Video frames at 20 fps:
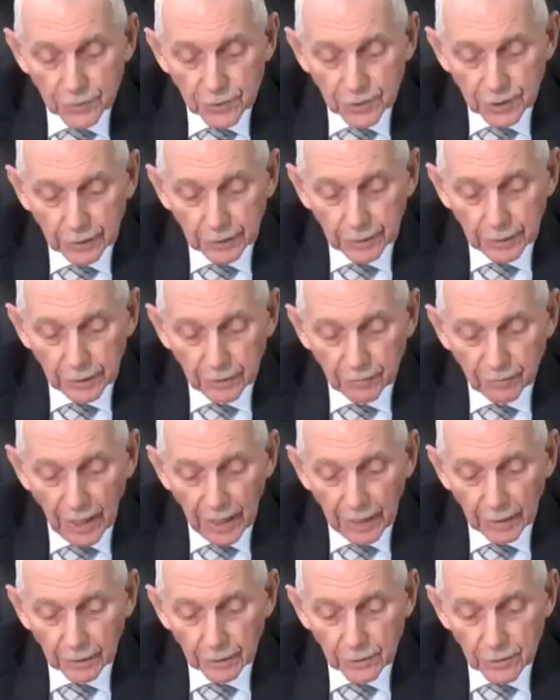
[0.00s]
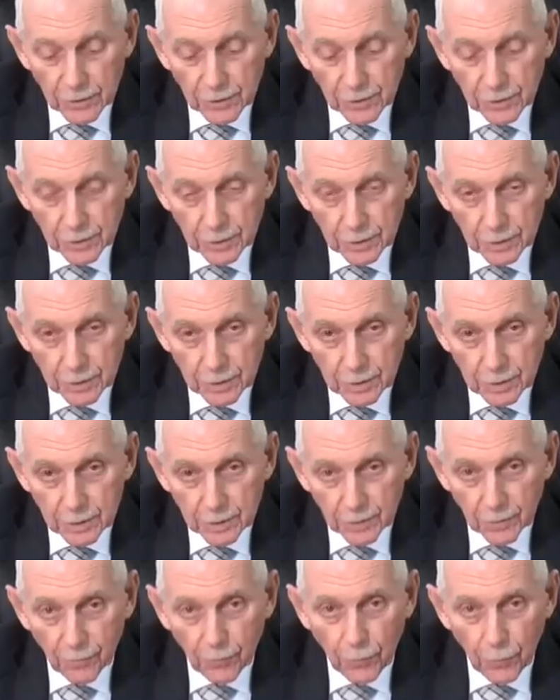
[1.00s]
sickening violence,
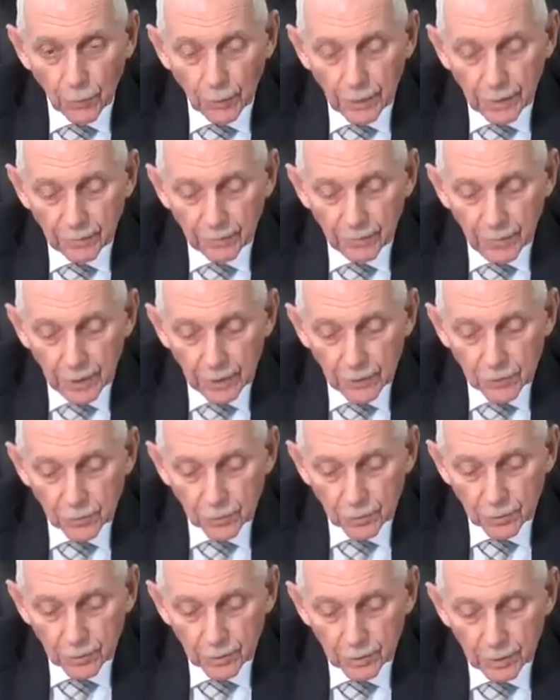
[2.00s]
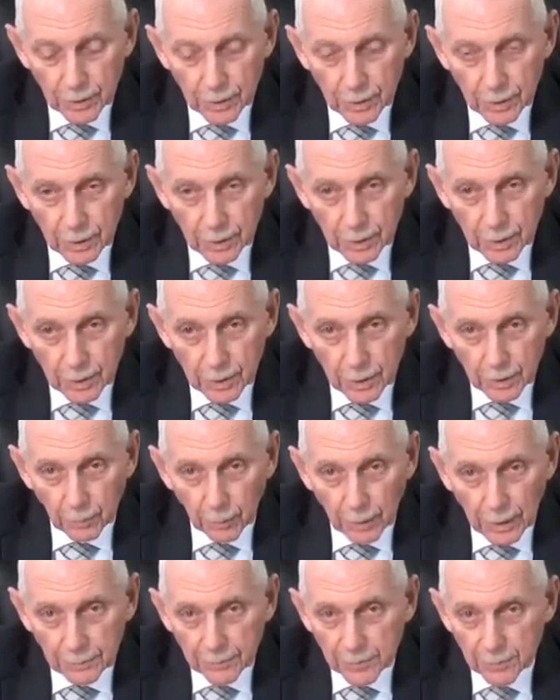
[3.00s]
the fury of nature, and
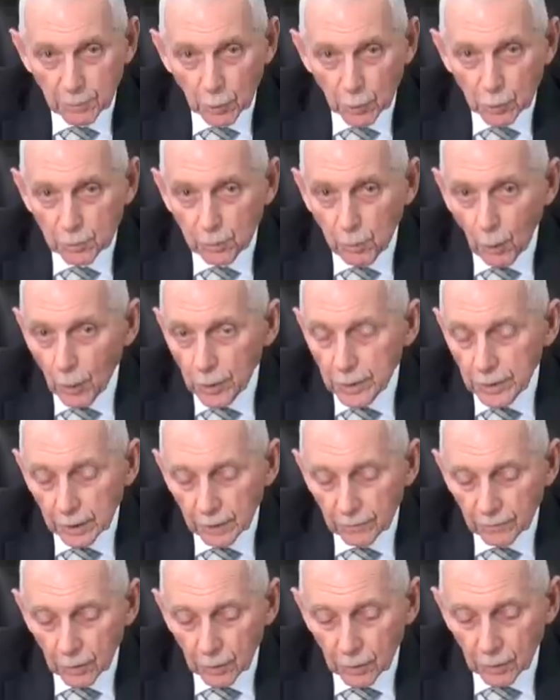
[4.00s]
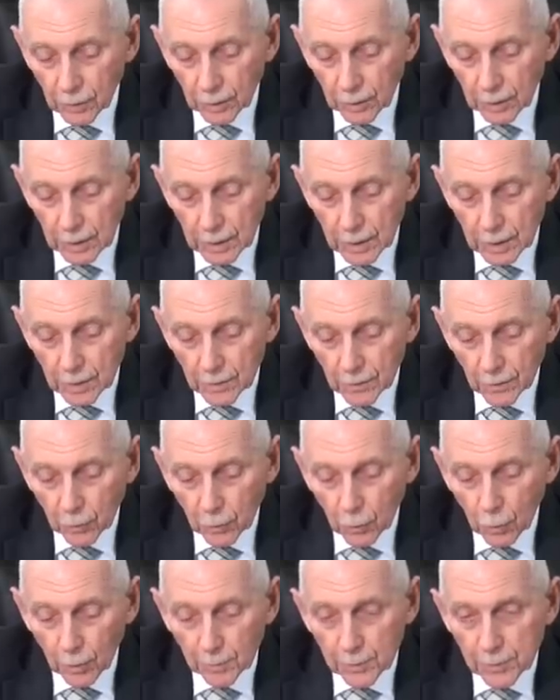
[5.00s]
perhaps most poignant of all, the
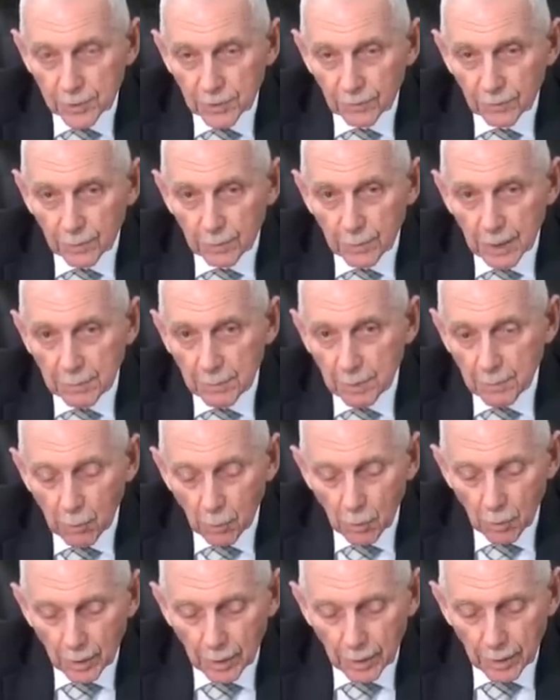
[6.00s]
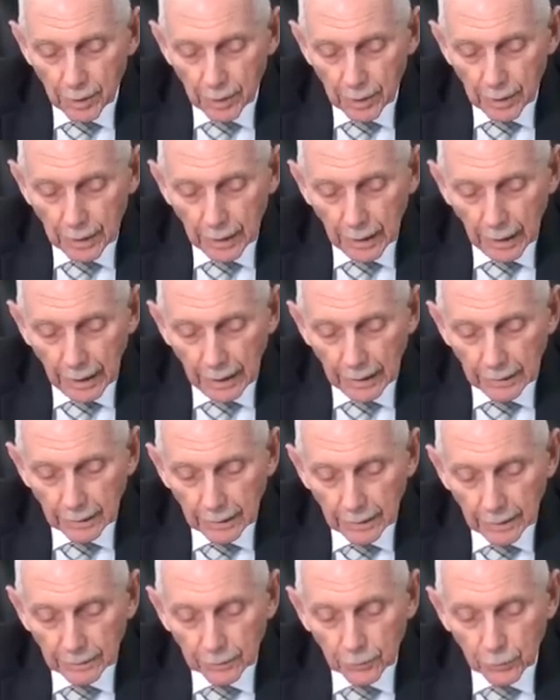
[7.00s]
corpse of the baby boy,
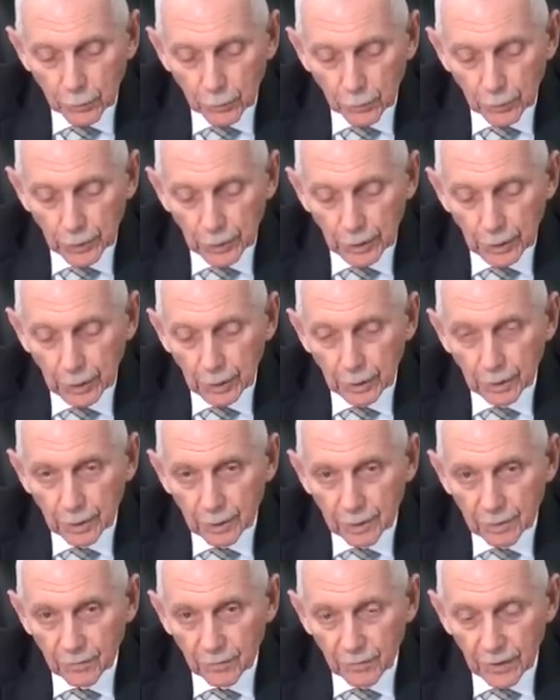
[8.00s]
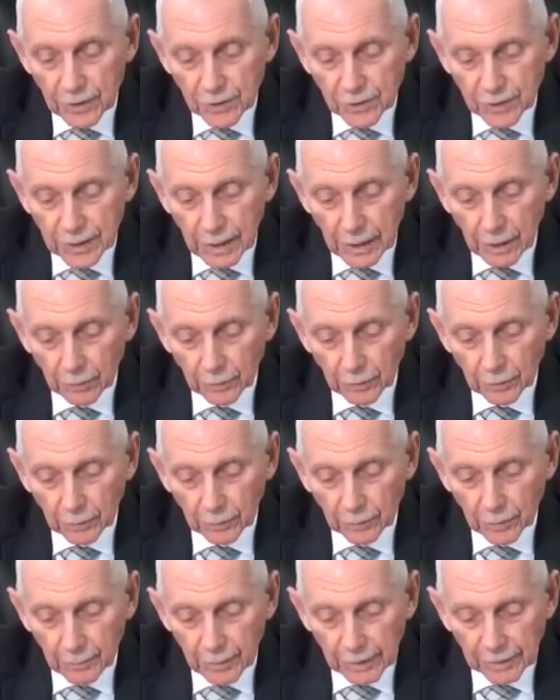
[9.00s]
Aylan Kurdi, face down
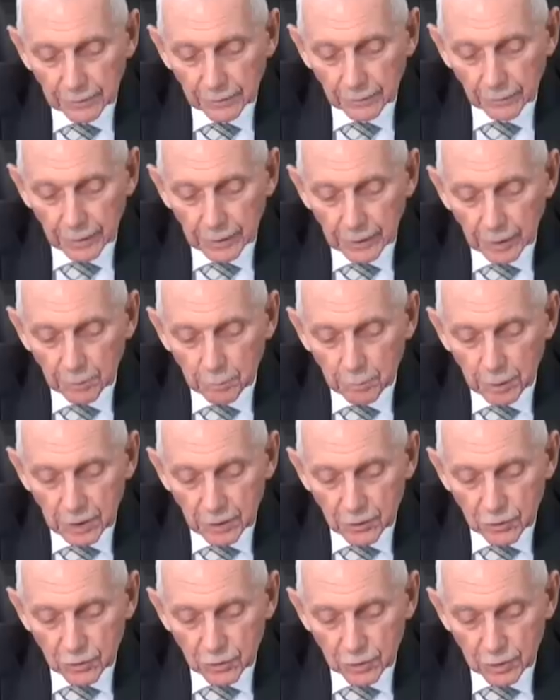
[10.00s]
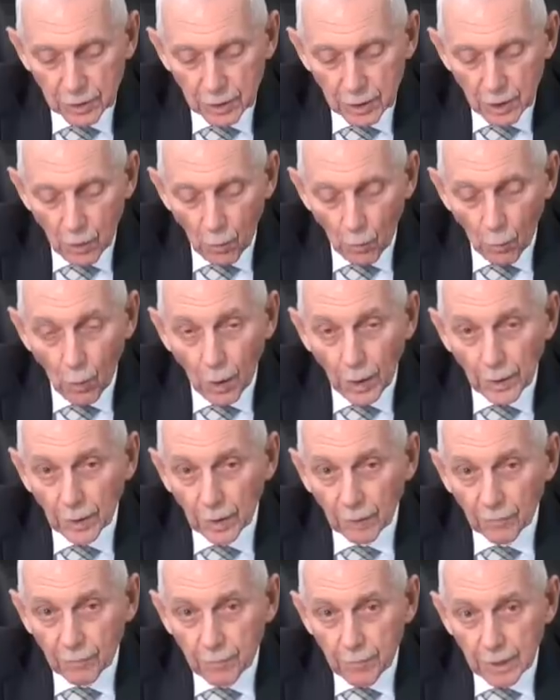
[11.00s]
on the Mediterranean beach, one
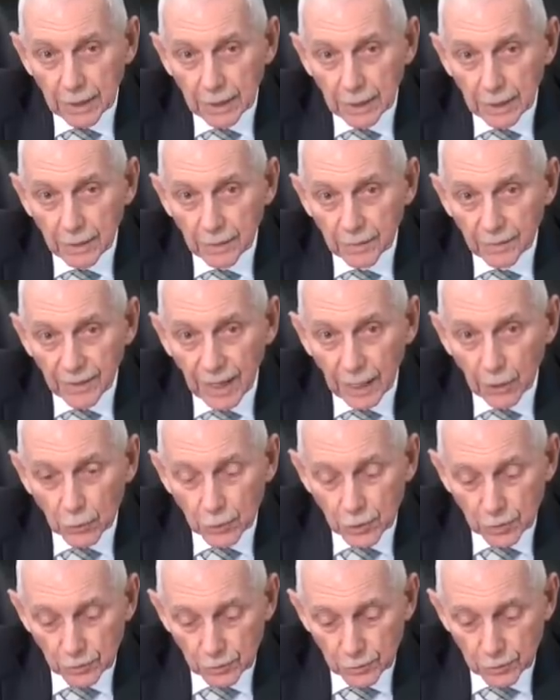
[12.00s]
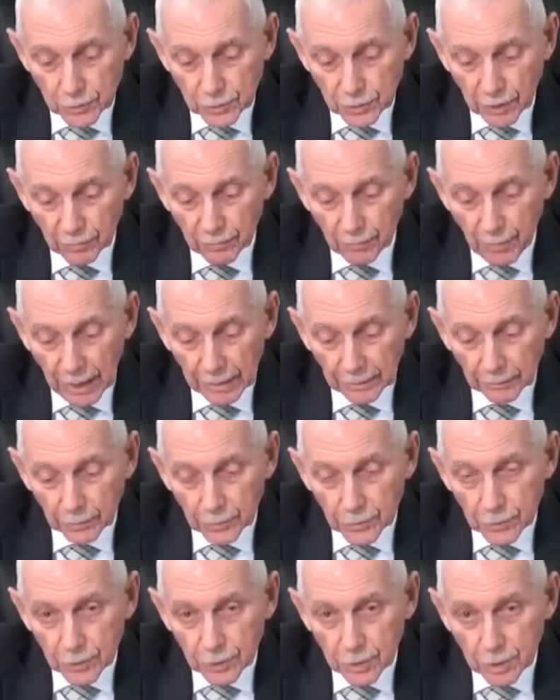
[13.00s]
of many thousands of
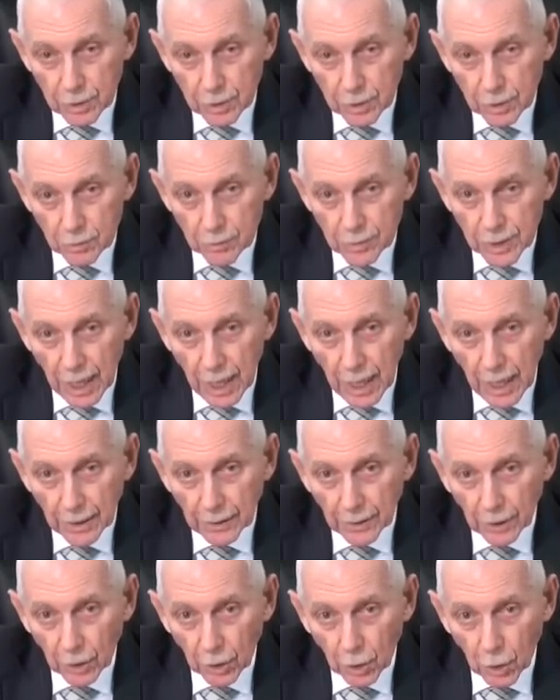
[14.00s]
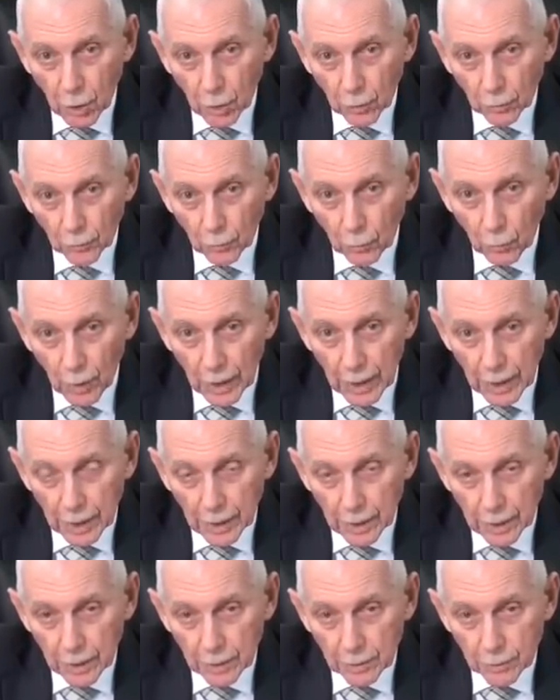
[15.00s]
migrants who died along the
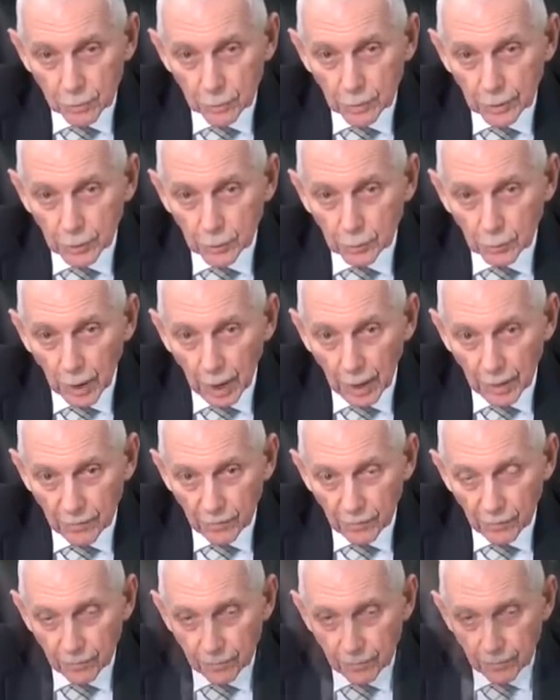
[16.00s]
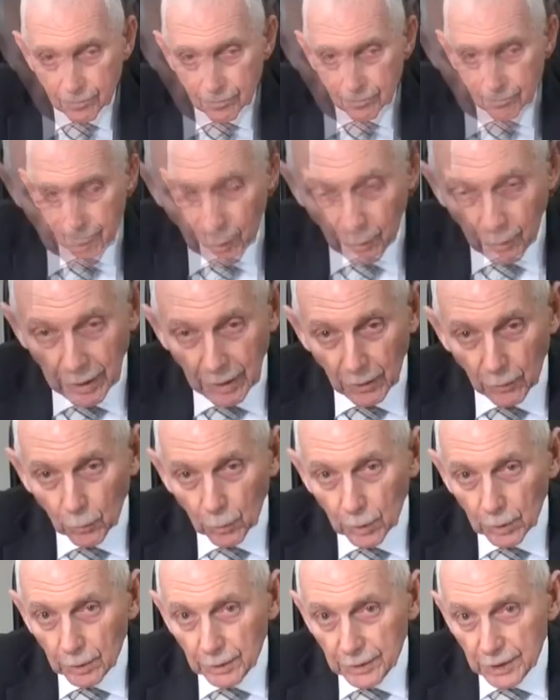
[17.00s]
way to a new life. But while the
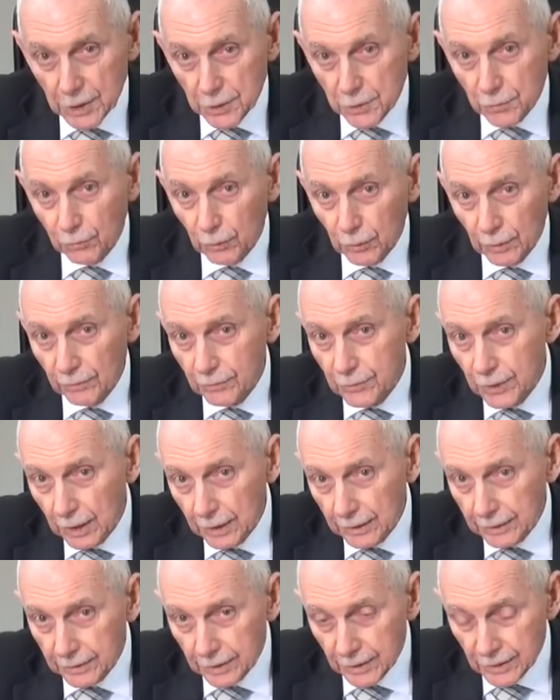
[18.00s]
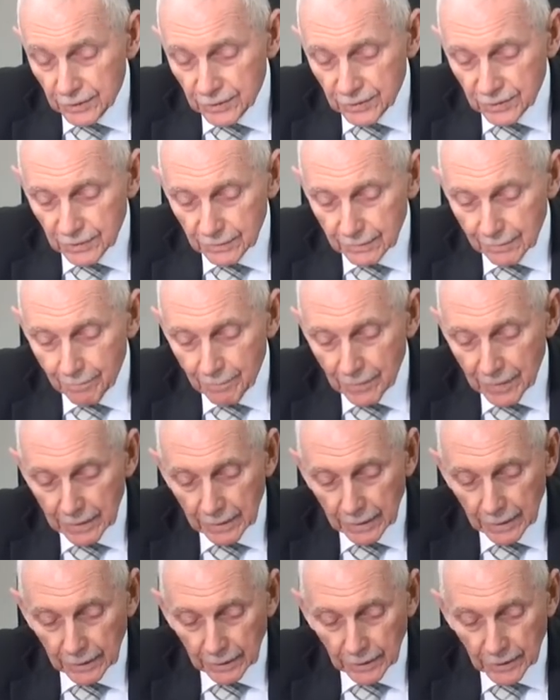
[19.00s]
world is full of darkness,
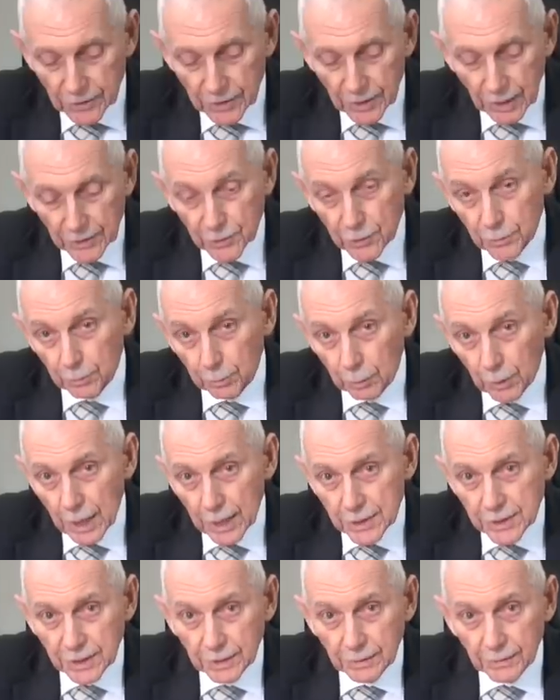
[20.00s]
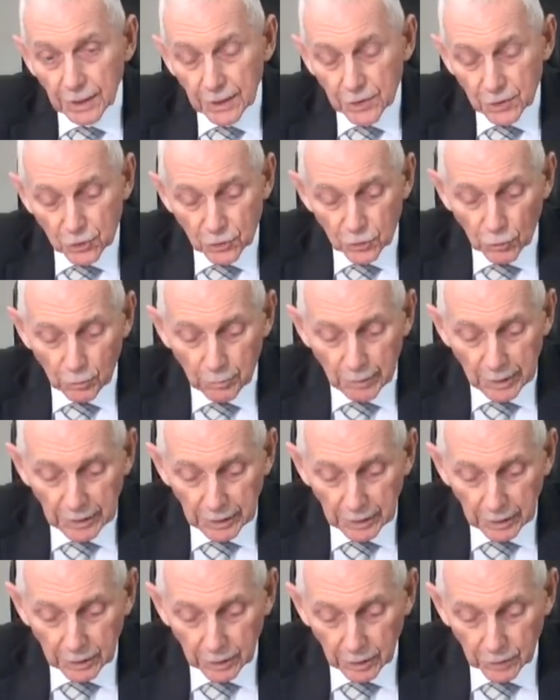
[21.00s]
it is not surprising that so
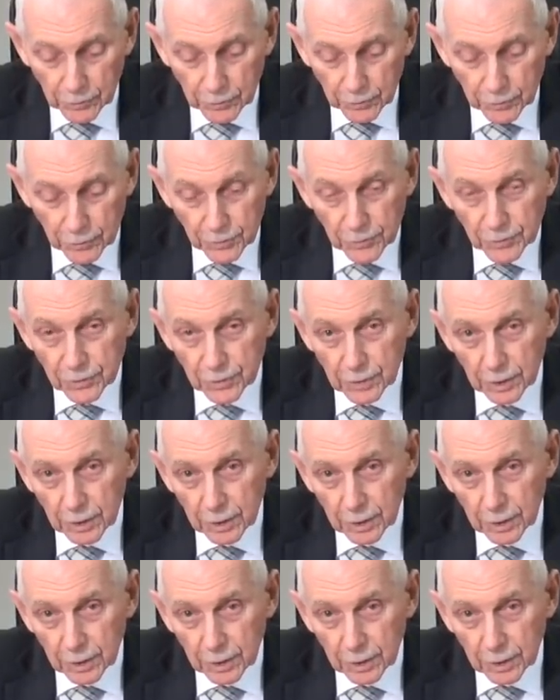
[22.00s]
many cultures